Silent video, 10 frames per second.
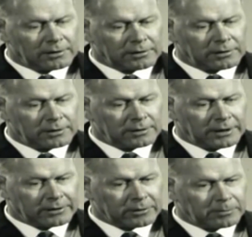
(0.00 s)
the
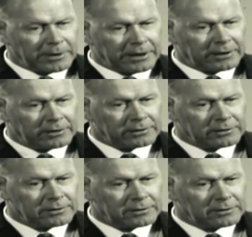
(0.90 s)
electric pattern
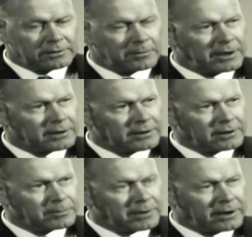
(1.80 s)
and the, the
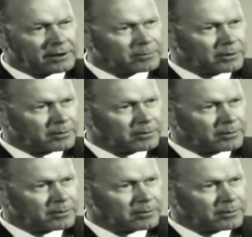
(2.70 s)
magnetic pattern